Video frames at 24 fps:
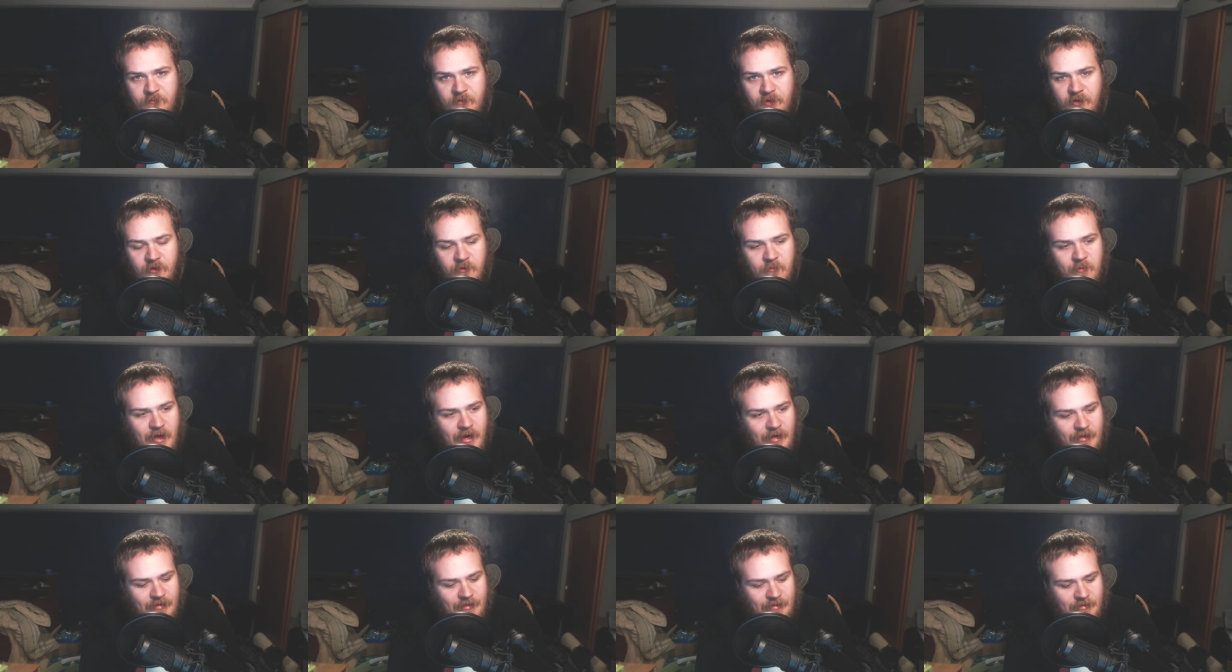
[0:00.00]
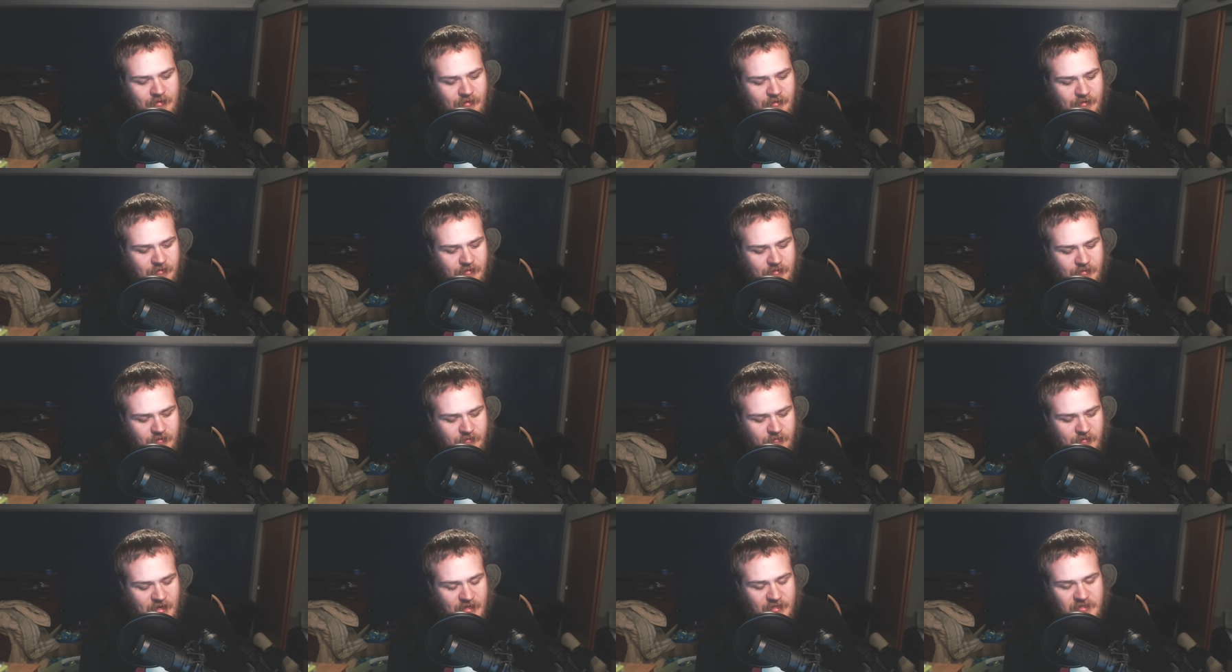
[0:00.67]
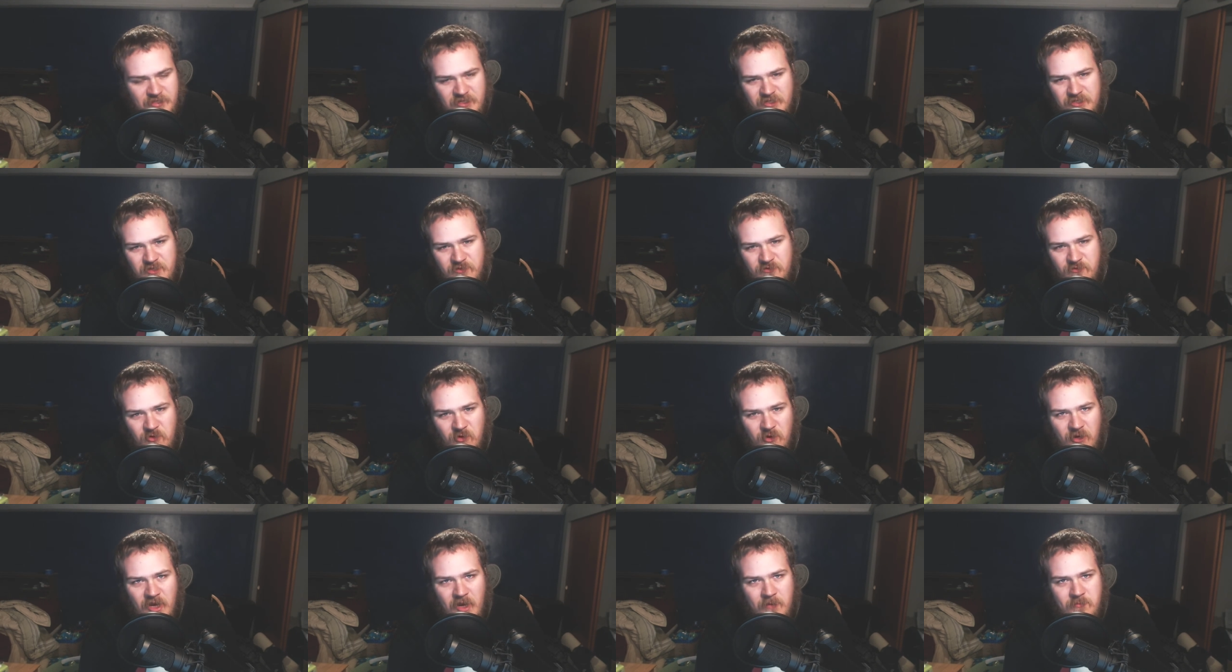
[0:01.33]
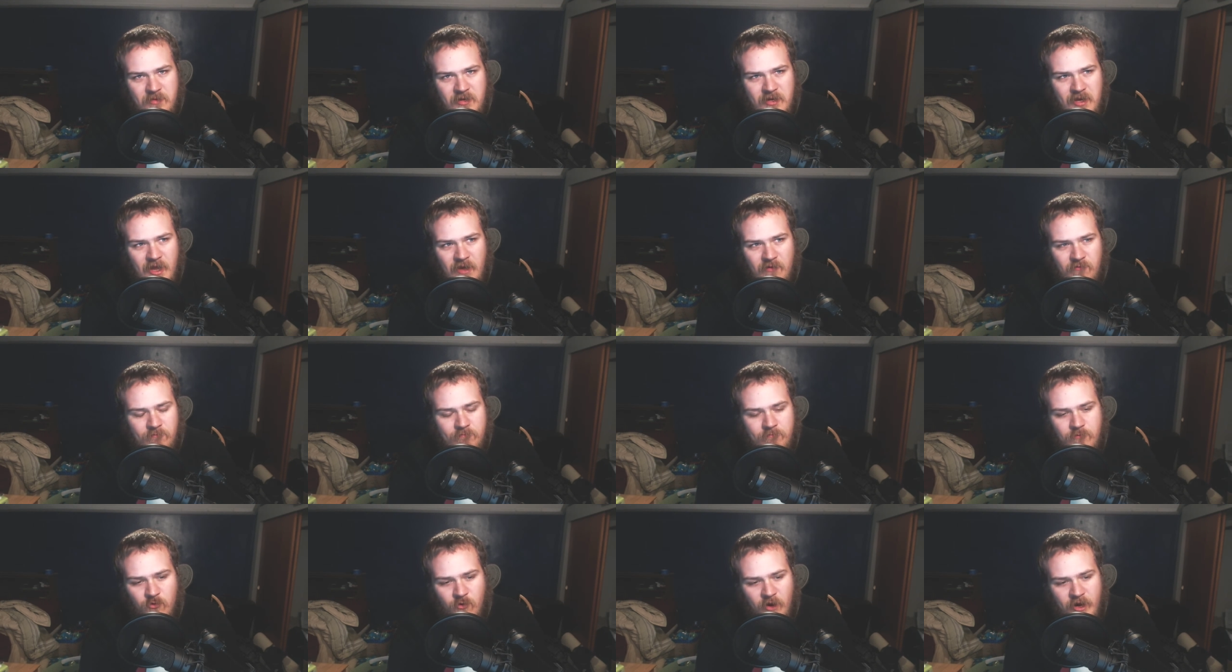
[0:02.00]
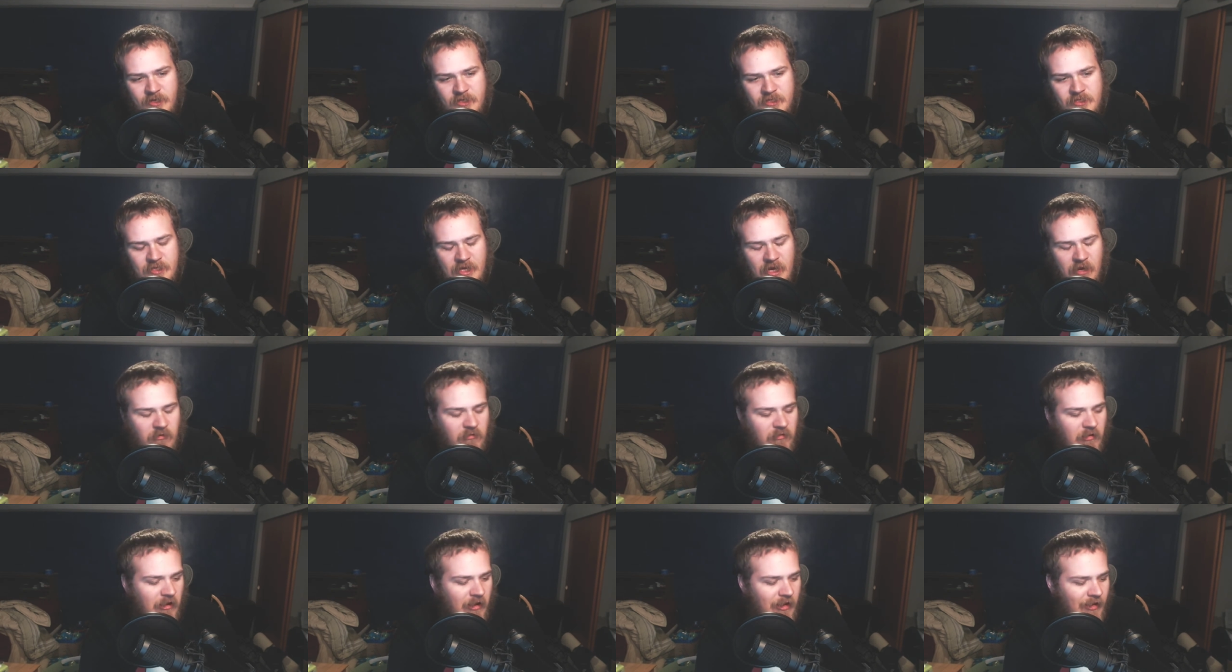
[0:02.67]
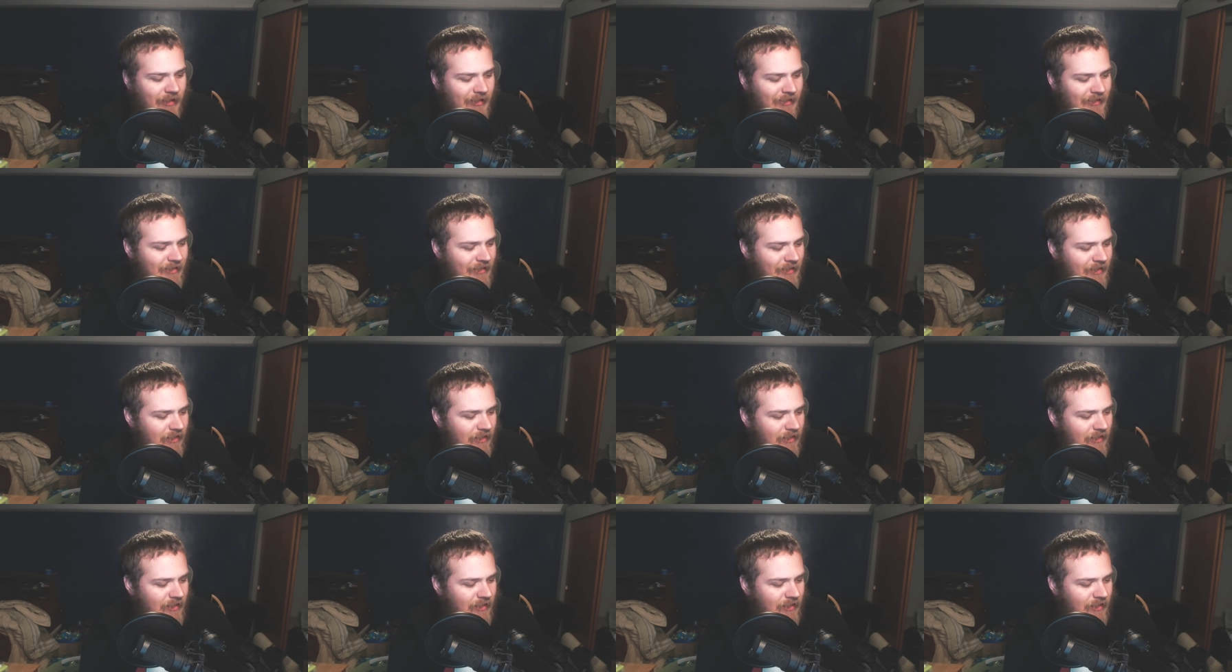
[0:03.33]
You know, back then the, the N64 game didn't have great sound on it.